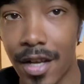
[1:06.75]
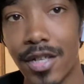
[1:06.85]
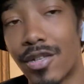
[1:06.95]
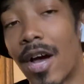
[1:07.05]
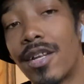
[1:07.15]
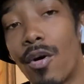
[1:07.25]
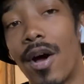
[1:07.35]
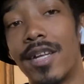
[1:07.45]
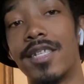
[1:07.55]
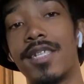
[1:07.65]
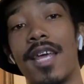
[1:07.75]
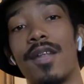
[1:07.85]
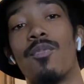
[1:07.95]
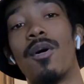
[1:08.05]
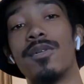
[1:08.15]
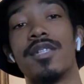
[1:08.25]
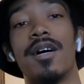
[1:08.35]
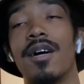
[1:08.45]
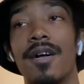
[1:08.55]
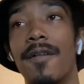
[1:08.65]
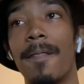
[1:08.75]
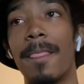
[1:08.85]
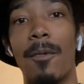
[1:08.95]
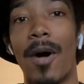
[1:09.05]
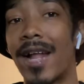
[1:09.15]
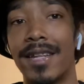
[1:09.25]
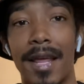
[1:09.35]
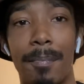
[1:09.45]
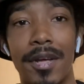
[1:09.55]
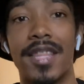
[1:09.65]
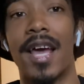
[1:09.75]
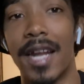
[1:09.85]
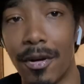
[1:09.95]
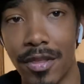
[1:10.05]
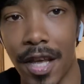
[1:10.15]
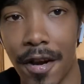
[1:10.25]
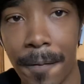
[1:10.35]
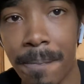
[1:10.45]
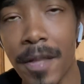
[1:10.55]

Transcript: So I don't understand what was the, why did they put that out there?